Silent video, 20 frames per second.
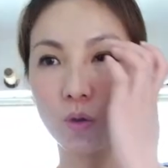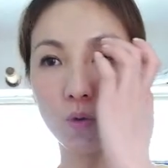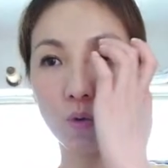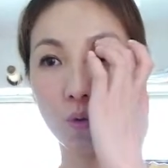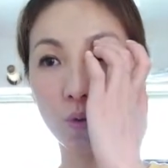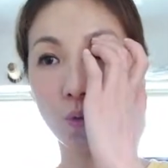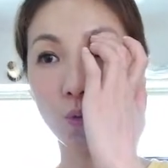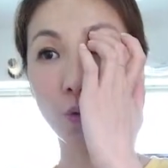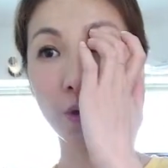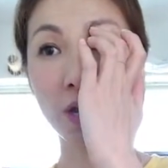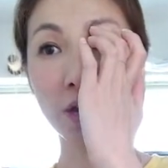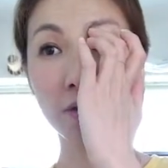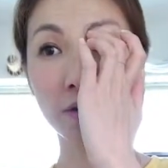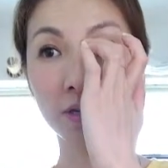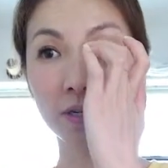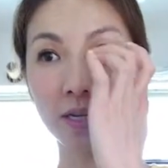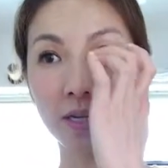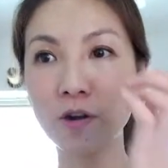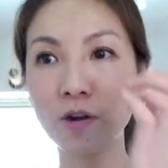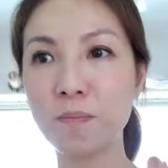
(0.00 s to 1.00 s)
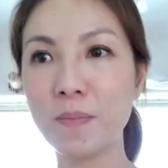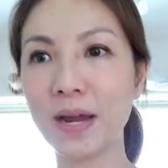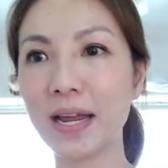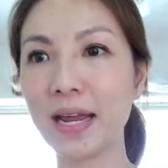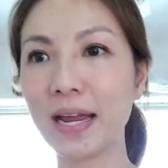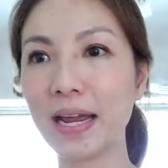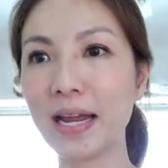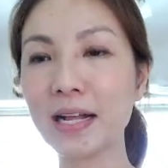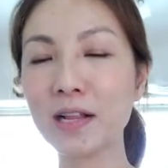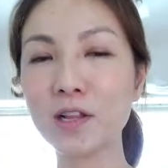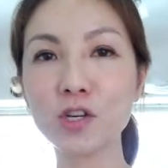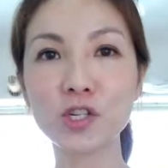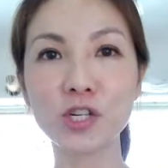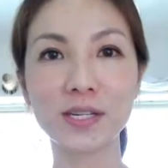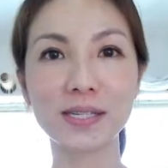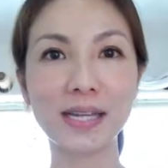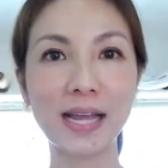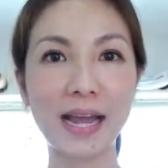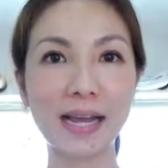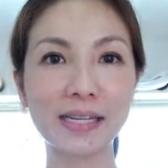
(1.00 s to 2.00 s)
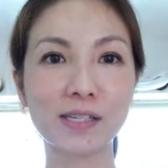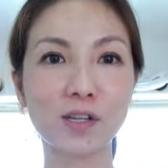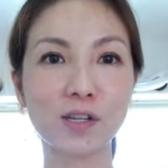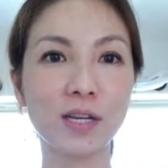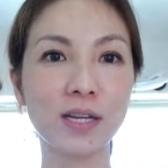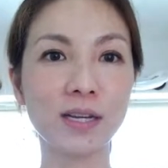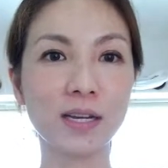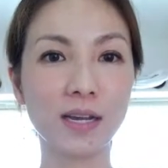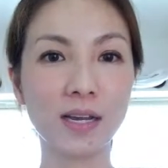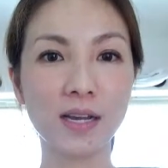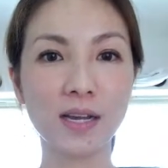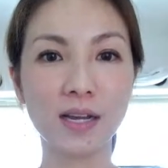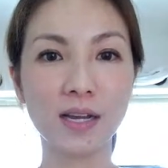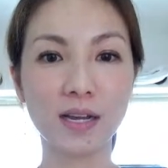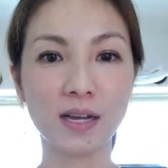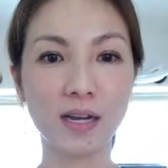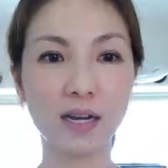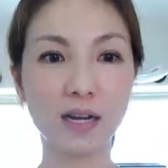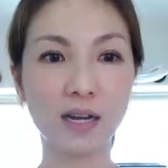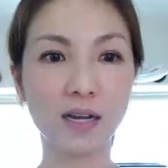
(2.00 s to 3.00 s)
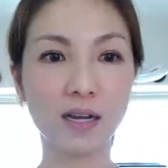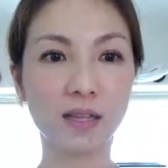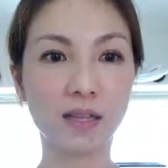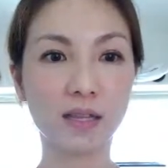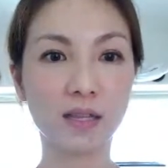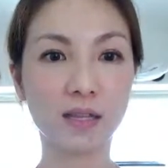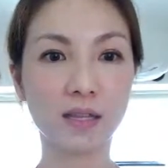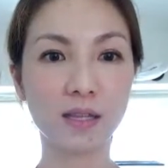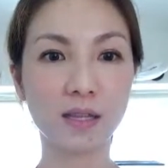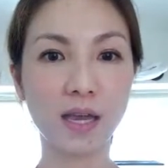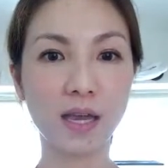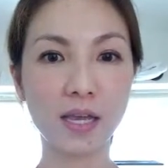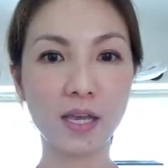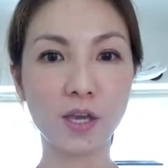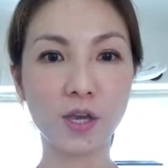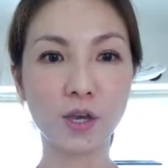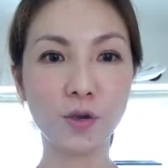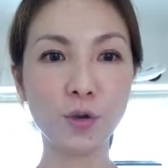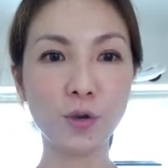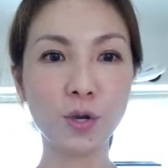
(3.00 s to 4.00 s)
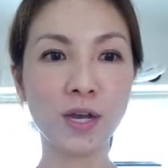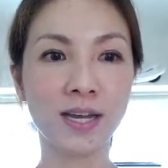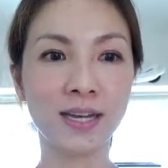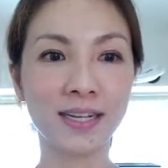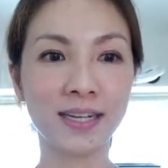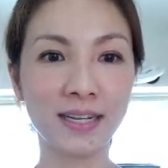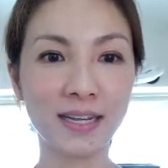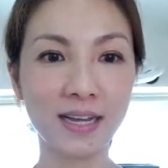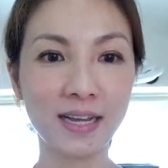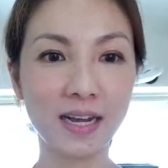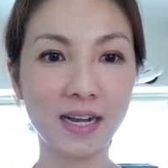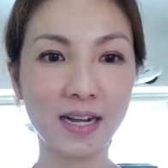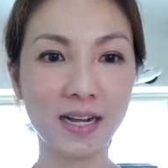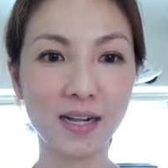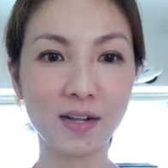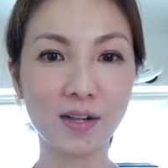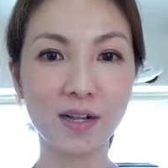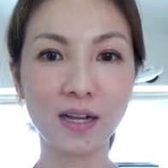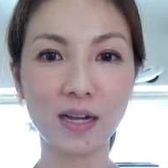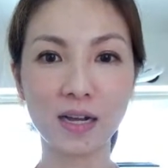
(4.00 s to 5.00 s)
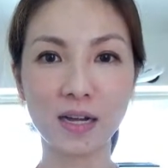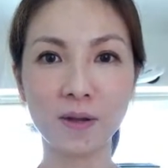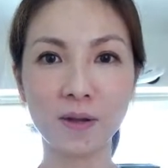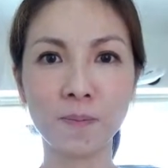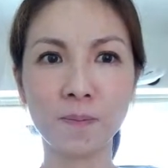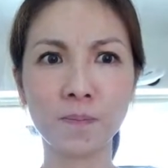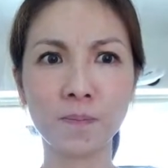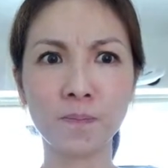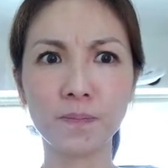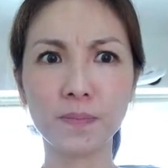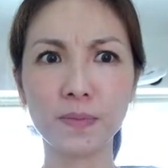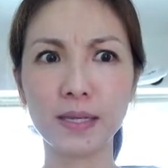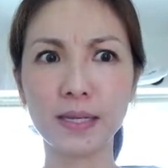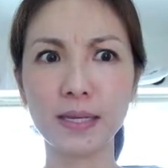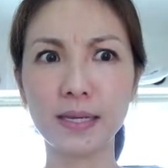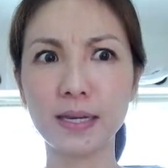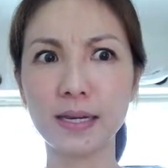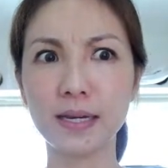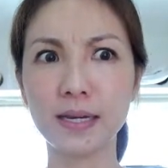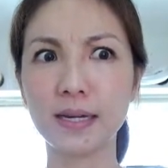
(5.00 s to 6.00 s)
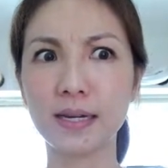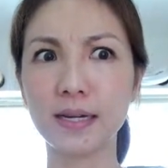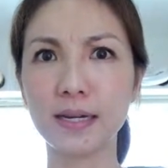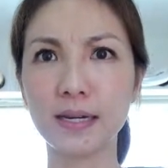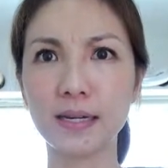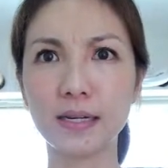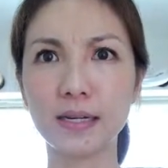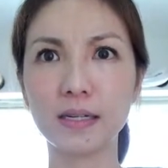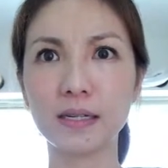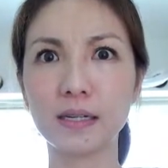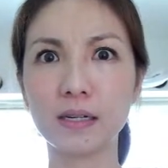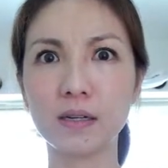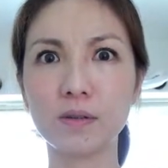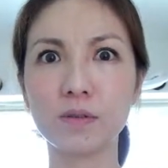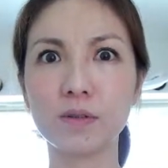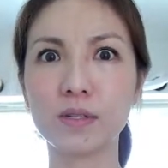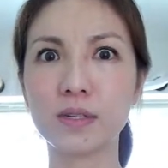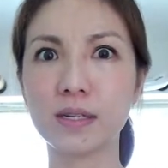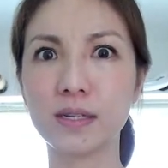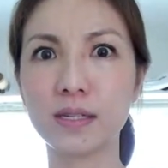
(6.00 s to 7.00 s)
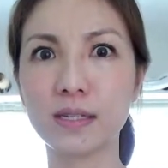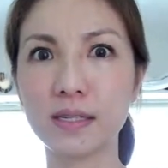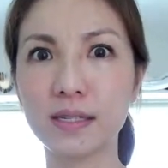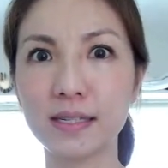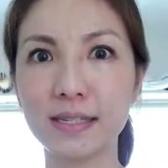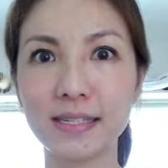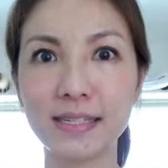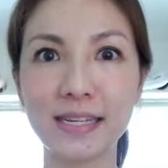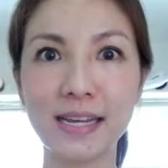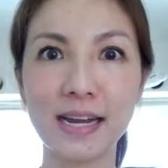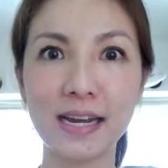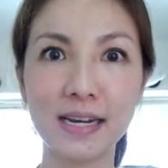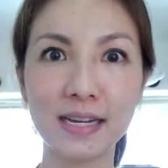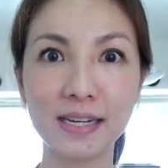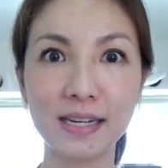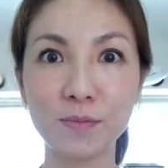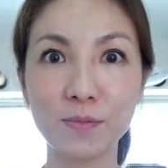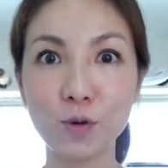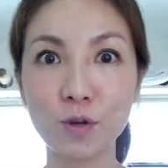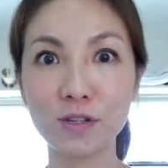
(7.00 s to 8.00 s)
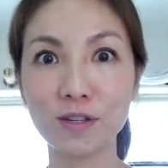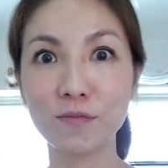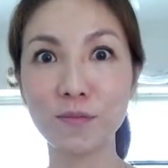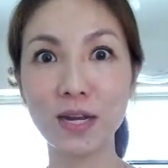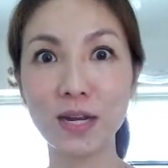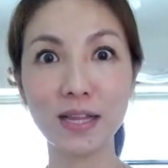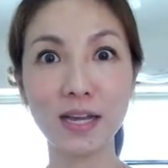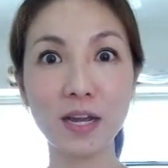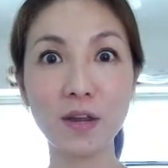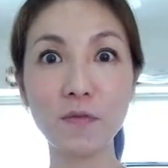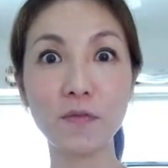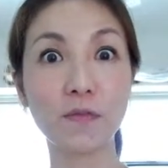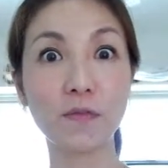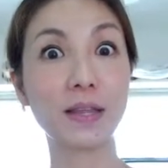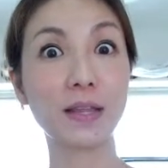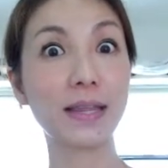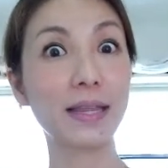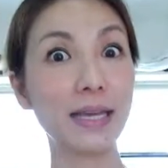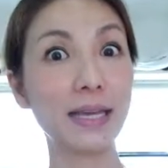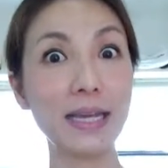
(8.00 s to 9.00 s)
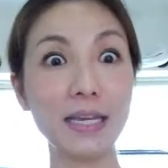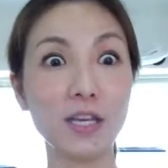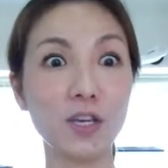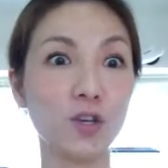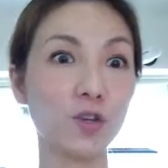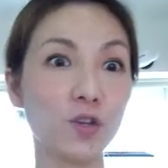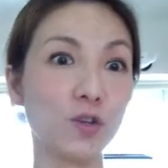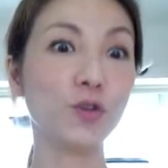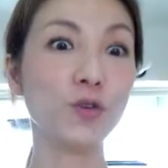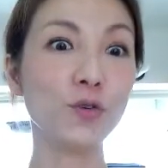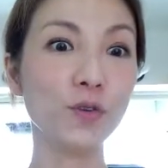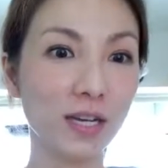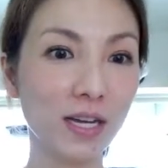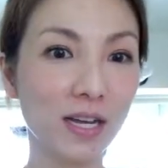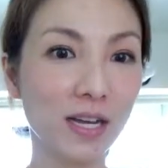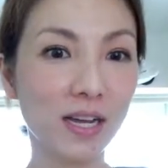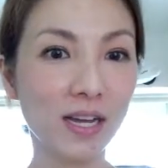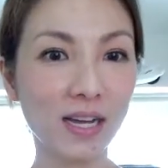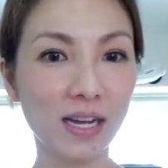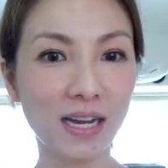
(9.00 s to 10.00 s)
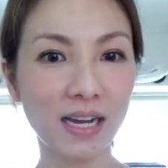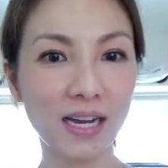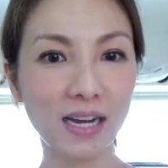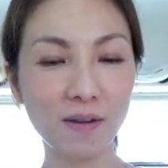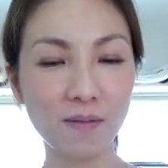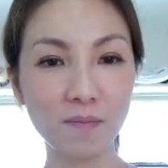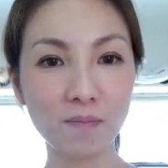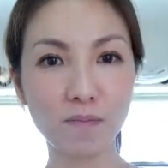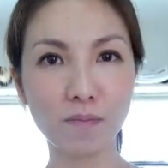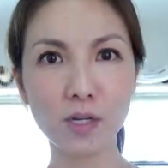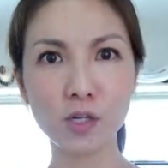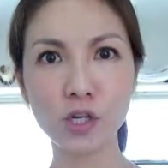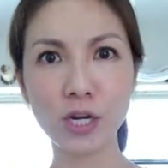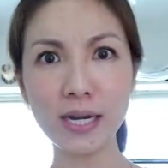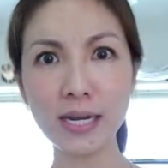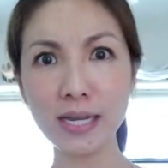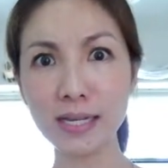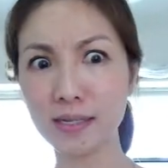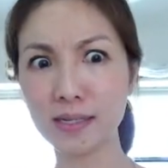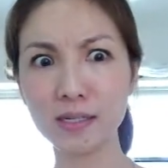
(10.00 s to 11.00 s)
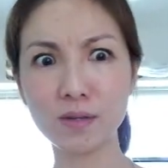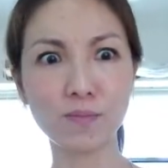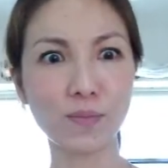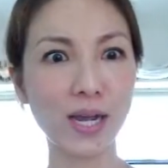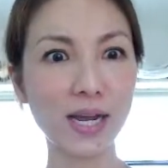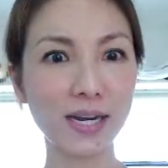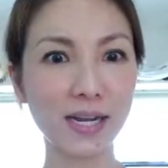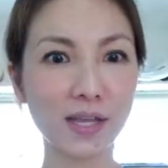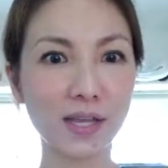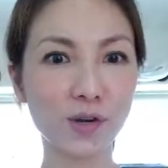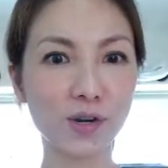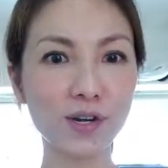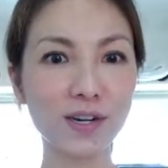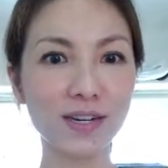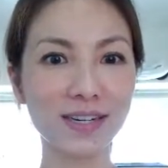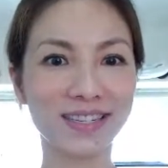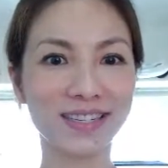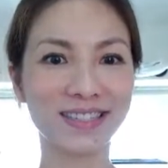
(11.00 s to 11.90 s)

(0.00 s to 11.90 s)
Queen Crusader, my English is excellent. Thank you. Yeah, I was in Canada most of my life. Thank you. My Chinese isn't bad either.